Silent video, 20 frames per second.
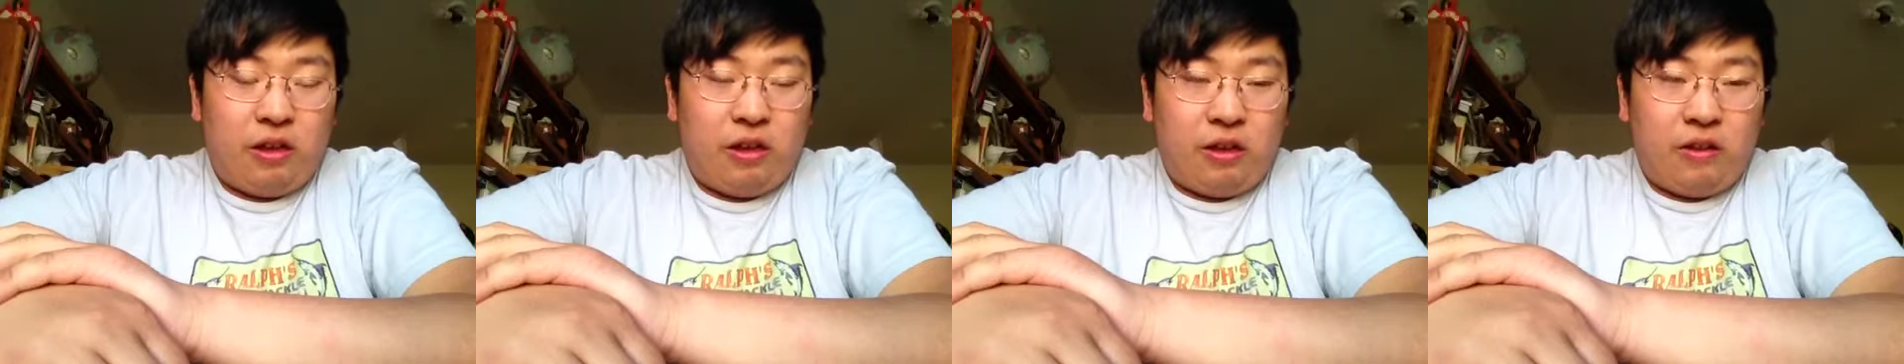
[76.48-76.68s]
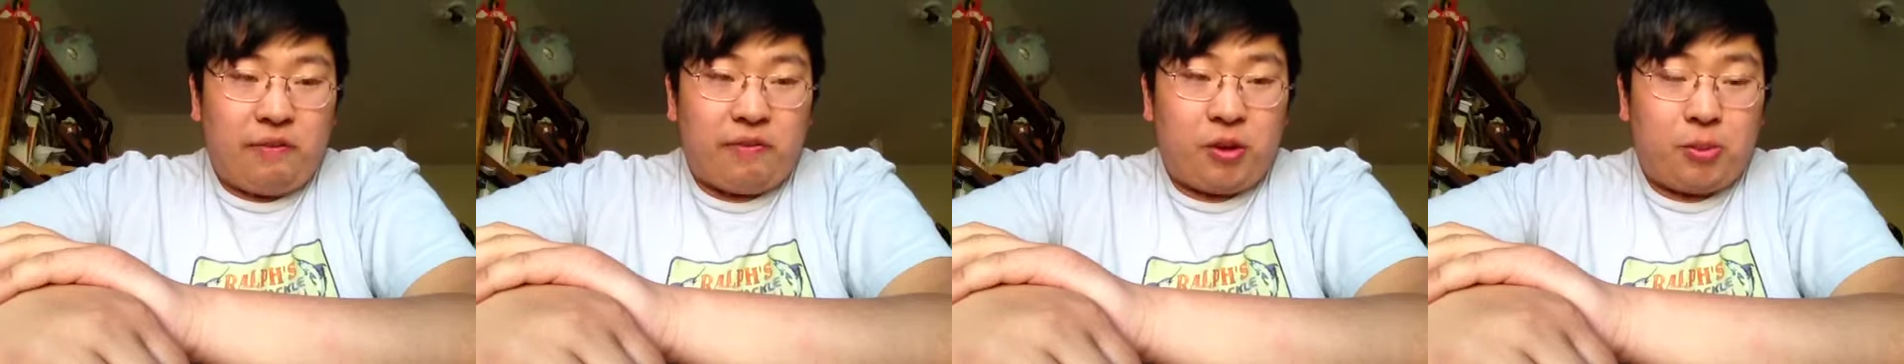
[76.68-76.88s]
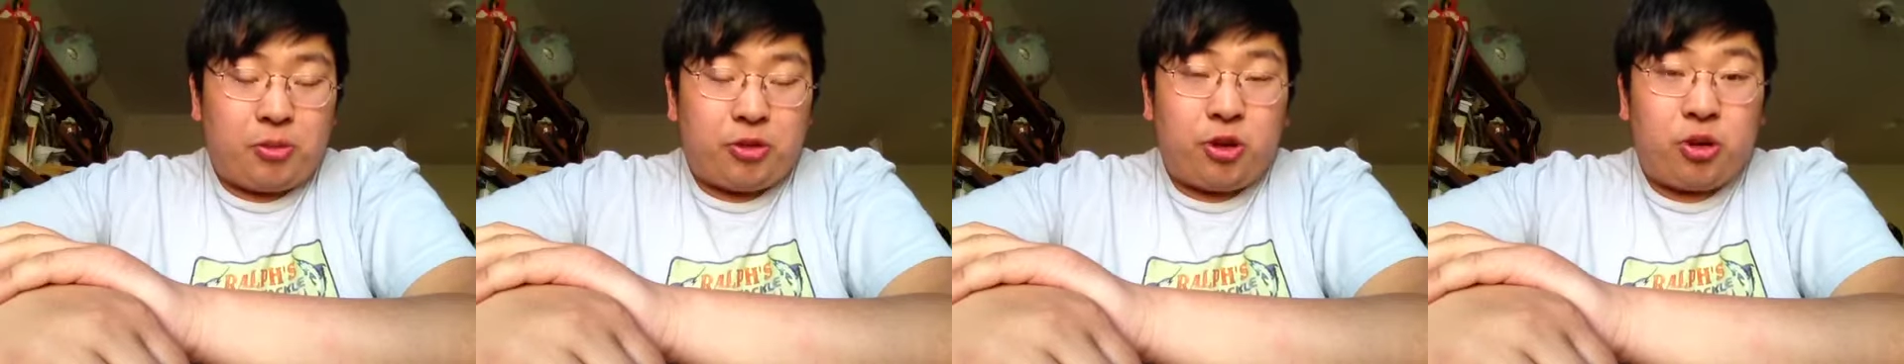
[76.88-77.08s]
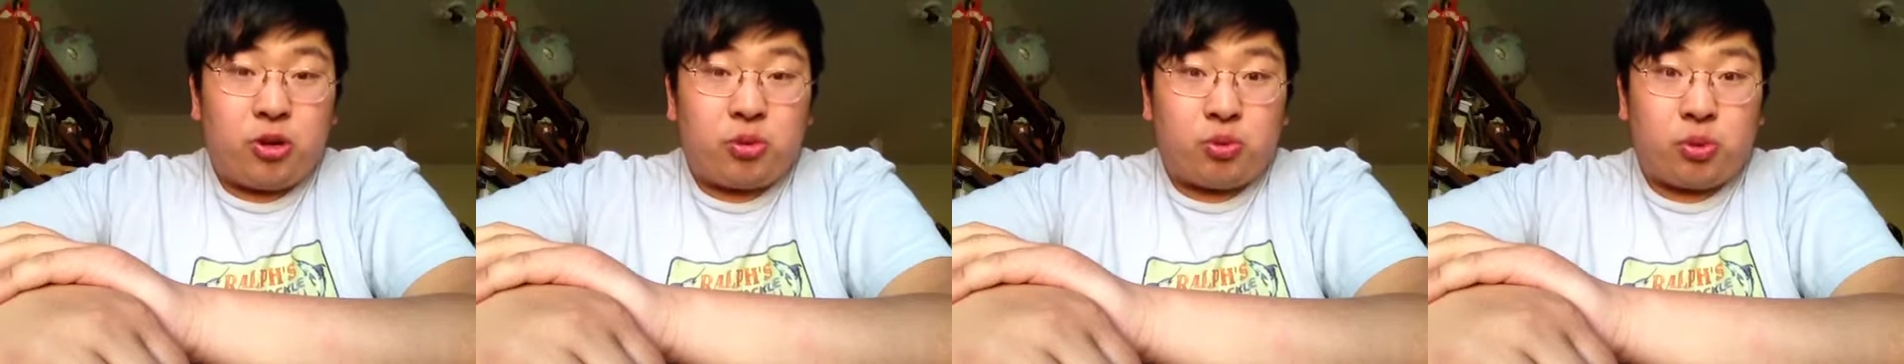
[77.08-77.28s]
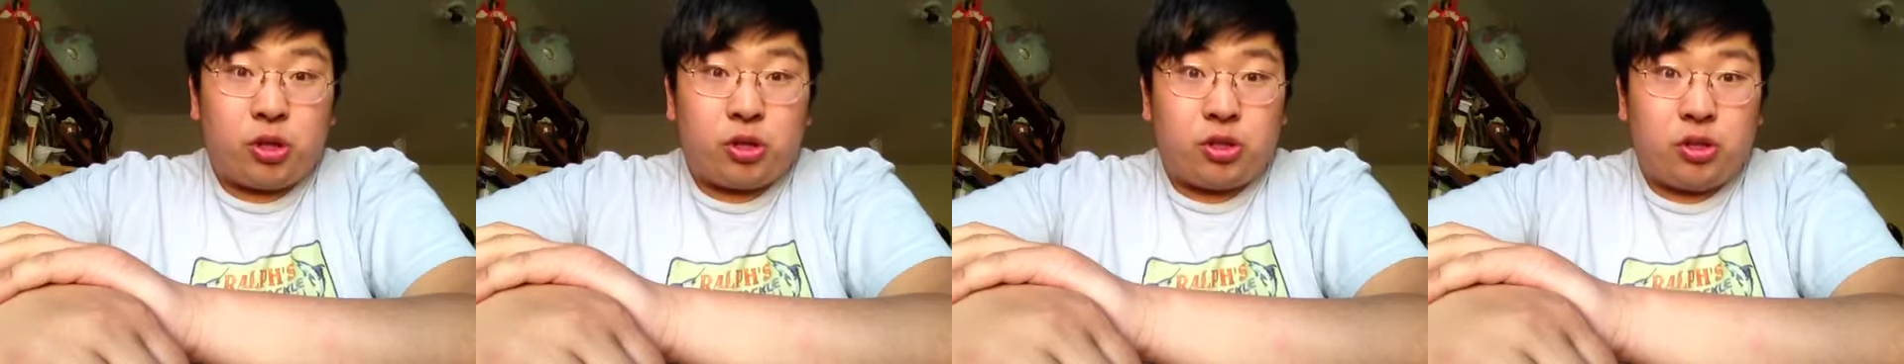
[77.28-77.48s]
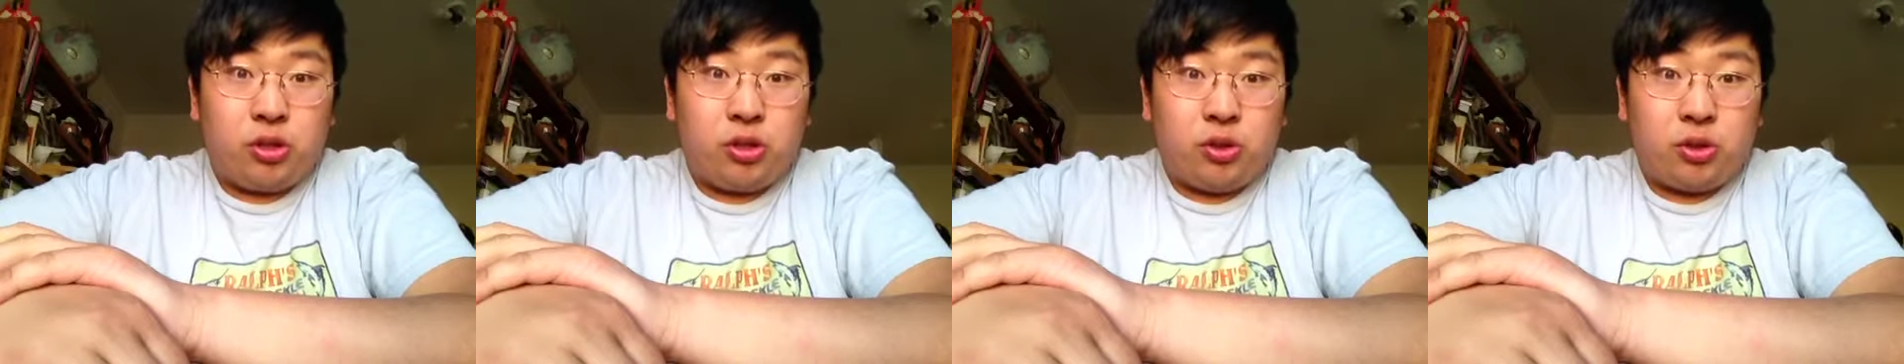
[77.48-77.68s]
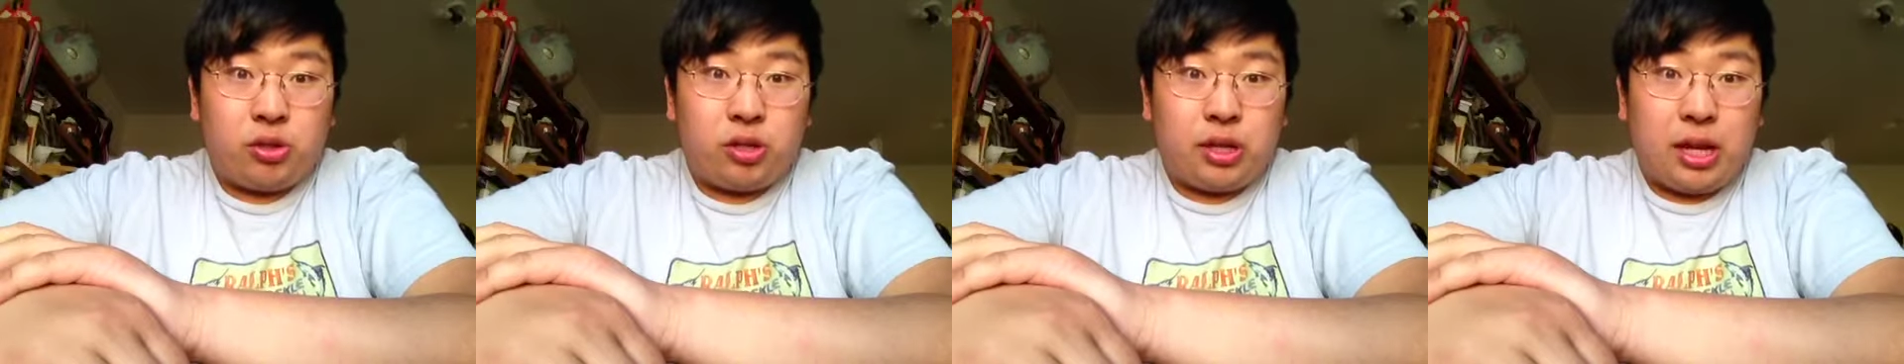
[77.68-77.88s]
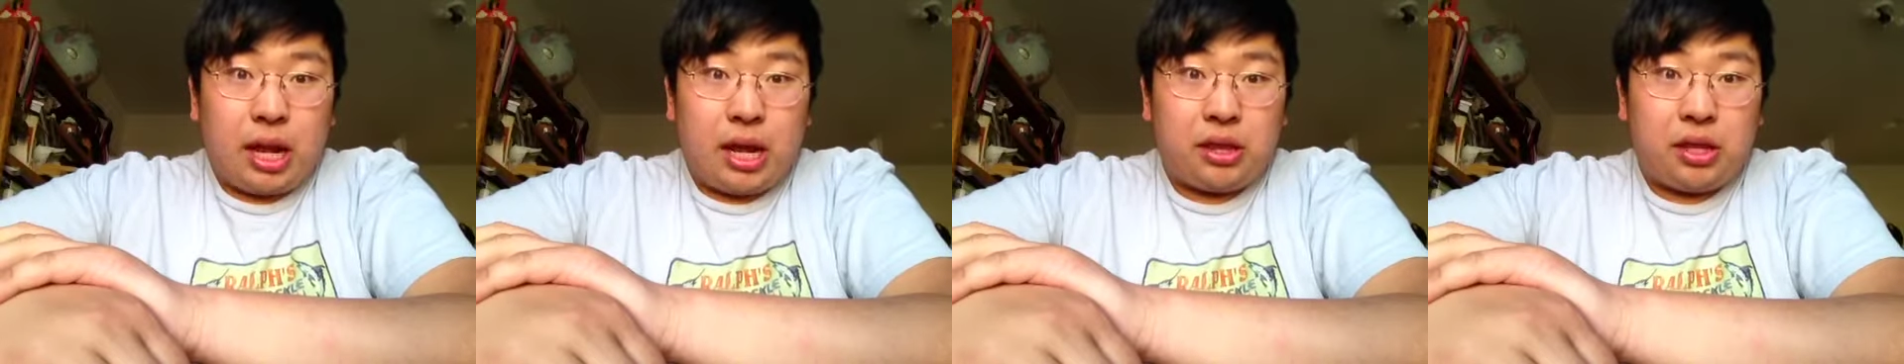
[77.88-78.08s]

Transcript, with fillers: if the Bruins were to lose today,